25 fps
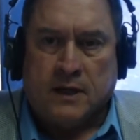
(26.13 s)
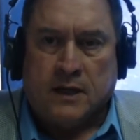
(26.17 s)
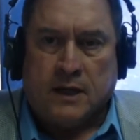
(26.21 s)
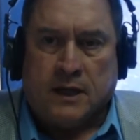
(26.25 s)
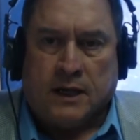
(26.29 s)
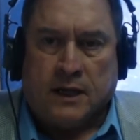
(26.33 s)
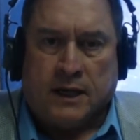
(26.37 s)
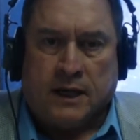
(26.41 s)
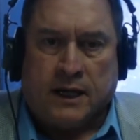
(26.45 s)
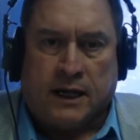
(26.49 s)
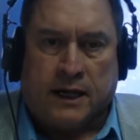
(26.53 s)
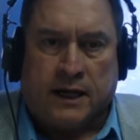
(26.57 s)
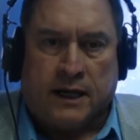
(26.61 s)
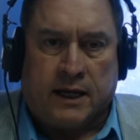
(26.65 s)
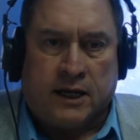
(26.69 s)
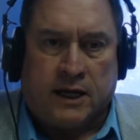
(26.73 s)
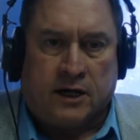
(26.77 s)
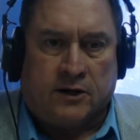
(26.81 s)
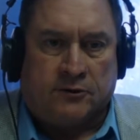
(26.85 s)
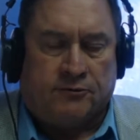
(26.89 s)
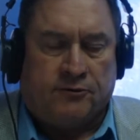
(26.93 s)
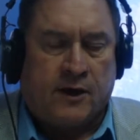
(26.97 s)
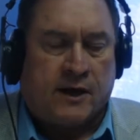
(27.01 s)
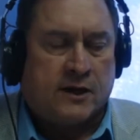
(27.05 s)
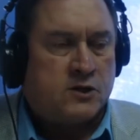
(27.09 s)
Uh, it
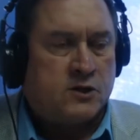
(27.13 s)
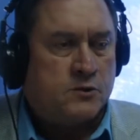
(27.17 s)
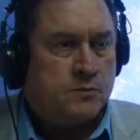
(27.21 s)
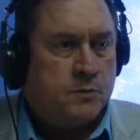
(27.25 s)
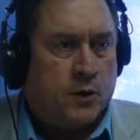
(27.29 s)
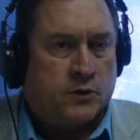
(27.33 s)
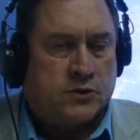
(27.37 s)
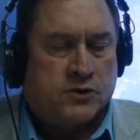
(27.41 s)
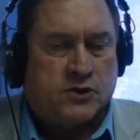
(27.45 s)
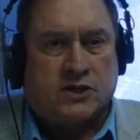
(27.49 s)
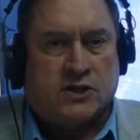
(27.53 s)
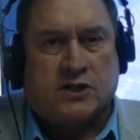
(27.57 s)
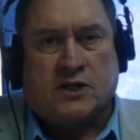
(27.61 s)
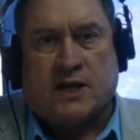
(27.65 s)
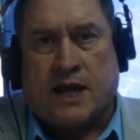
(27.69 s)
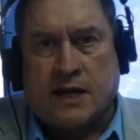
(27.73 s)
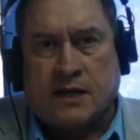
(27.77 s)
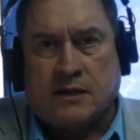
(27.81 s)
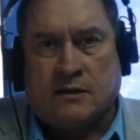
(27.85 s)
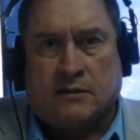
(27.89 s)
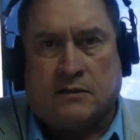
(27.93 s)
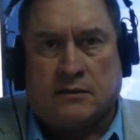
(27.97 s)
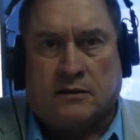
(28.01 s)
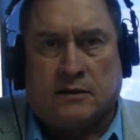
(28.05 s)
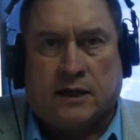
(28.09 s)
affects both
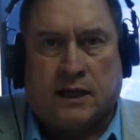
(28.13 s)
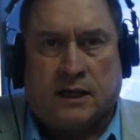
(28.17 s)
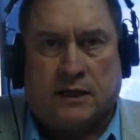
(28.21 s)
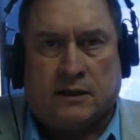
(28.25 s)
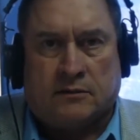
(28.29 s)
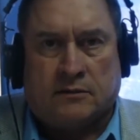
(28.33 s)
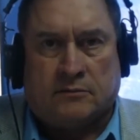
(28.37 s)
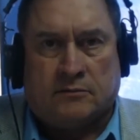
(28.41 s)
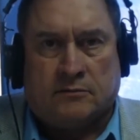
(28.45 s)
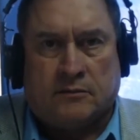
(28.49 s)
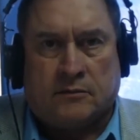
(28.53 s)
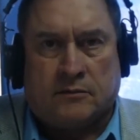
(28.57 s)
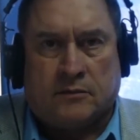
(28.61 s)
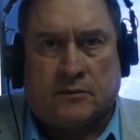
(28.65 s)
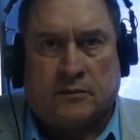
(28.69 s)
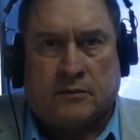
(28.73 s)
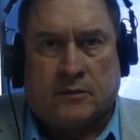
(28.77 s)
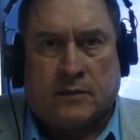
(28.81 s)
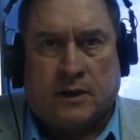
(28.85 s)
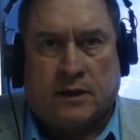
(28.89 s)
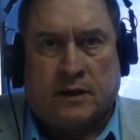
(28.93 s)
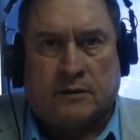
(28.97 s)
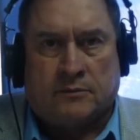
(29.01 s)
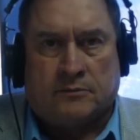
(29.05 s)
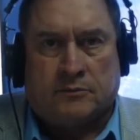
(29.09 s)
state uh,
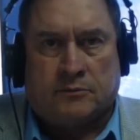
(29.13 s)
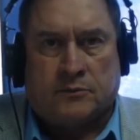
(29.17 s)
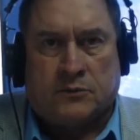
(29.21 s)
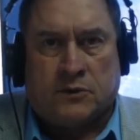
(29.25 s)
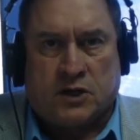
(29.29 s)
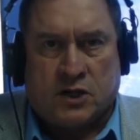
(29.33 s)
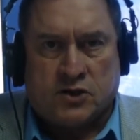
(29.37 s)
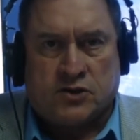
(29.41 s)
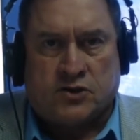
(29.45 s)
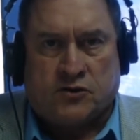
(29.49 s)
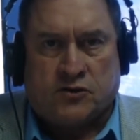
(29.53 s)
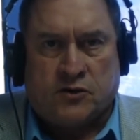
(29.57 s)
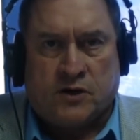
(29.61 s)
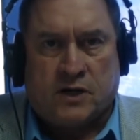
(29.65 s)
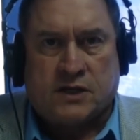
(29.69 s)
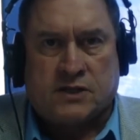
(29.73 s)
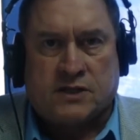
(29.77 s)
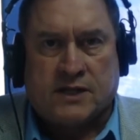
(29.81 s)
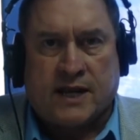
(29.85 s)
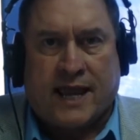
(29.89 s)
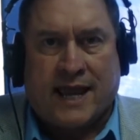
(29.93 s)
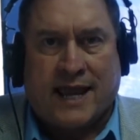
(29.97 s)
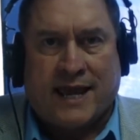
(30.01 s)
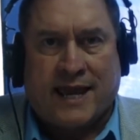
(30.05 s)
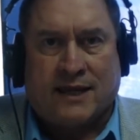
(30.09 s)
Uh,
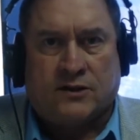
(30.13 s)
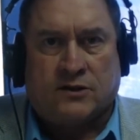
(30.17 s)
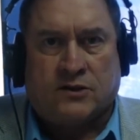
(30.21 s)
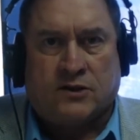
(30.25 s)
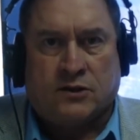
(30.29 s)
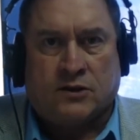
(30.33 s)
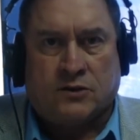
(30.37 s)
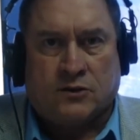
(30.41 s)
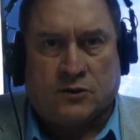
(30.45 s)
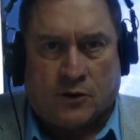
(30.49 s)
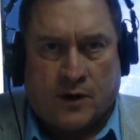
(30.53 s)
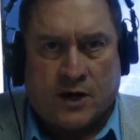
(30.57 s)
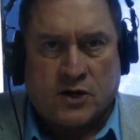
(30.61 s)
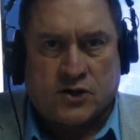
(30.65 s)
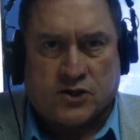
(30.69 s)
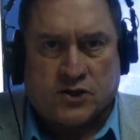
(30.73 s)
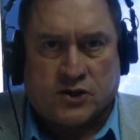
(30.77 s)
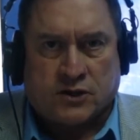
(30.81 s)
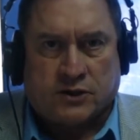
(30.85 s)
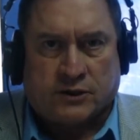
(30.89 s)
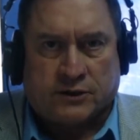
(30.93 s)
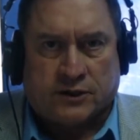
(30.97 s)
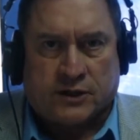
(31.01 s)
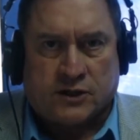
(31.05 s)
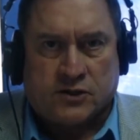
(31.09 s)
districts and
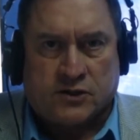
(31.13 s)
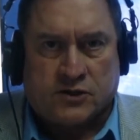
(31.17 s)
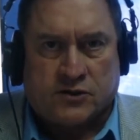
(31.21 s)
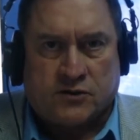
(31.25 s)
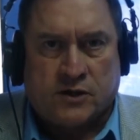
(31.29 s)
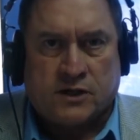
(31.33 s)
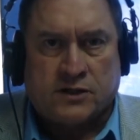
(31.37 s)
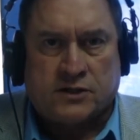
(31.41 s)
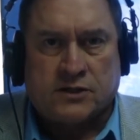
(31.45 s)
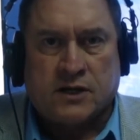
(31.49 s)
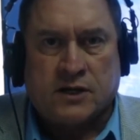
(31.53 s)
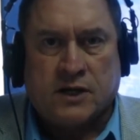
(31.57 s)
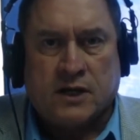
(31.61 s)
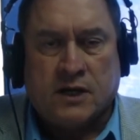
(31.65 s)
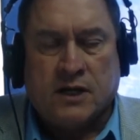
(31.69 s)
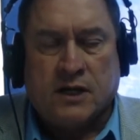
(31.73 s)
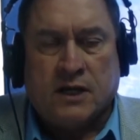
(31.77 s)
congressional districts.